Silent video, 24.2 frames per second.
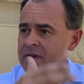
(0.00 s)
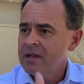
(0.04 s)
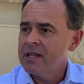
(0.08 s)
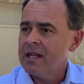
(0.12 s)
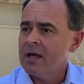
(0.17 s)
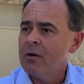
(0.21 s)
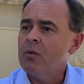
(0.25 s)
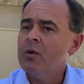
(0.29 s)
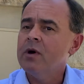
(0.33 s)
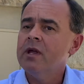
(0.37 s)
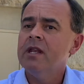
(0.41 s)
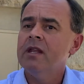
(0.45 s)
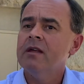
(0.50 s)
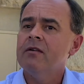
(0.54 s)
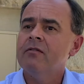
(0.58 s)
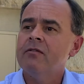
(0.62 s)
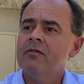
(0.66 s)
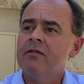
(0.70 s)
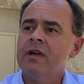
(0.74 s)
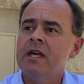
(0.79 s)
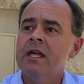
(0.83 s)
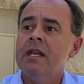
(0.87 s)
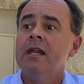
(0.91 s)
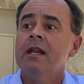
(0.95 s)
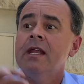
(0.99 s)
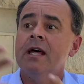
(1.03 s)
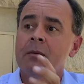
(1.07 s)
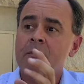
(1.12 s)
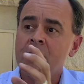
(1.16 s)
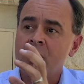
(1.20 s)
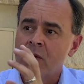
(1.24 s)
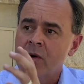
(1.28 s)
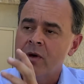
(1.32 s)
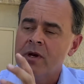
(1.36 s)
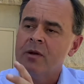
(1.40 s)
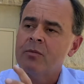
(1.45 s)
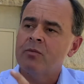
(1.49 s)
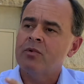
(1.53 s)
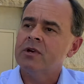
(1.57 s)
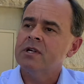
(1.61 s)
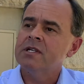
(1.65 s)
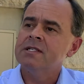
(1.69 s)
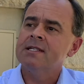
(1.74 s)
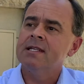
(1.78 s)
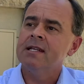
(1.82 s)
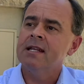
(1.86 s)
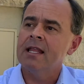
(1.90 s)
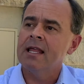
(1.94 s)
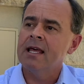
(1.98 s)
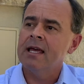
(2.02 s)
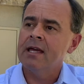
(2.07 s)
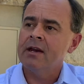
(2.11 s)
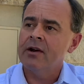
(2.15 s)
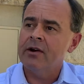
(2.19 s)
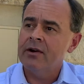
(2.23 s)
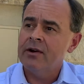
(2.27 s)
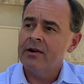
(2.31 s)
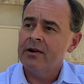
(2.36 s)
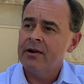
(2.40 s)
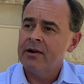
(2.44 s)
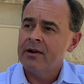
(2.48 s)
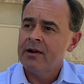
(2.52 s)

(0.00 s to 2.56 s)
They wouldn't have ended up going to prison later.